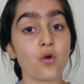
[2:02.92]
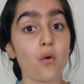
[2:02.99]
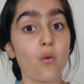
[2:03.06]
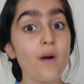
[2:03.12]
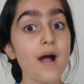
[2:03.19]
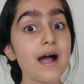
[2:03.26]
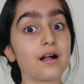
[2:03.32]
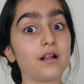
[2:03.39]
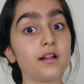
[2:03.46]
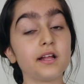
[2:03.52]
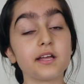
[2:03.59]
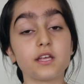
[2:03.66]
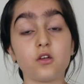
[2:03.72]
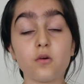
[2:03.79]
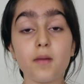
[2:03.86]
Well,
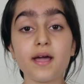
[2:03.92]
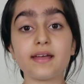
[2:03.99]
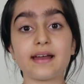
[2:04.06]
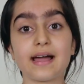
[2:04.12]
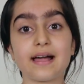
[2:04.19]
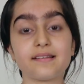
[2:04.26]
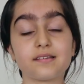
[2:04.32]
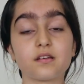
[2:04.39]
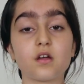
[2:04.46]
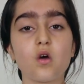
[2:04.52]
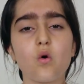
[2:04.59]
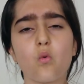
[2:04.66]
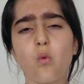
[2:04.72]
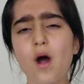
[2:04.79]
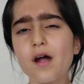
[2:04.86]
you might ask,
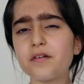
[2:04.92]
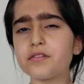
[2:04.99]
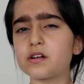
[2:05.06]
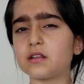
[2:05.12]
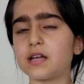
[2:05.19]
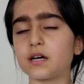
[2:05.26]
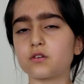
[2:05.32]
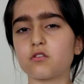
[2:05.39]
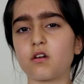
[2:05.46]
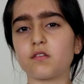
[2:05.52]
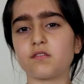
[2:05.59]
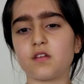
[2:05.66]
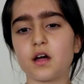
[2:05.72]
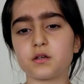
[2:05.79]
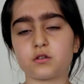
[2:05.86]
why are the electrons
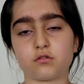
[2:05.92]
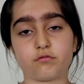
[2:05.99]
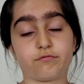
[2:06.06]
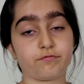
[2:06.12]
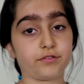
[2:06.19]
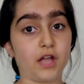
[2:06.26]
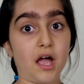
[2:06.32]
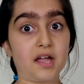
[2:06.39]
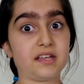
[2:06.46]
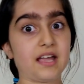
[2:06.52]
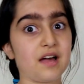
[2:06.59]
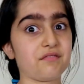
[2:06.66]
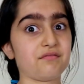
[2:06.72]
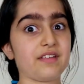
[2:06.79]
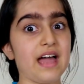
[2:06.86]
not just flying
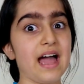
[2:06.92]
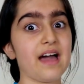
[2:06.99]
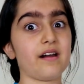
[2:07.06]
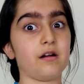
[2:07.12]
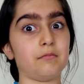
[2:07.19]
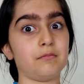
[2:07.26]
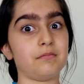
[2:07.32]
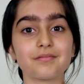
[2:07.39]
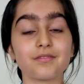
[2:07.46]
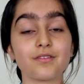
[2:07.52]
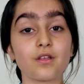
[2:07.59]
out of the atom?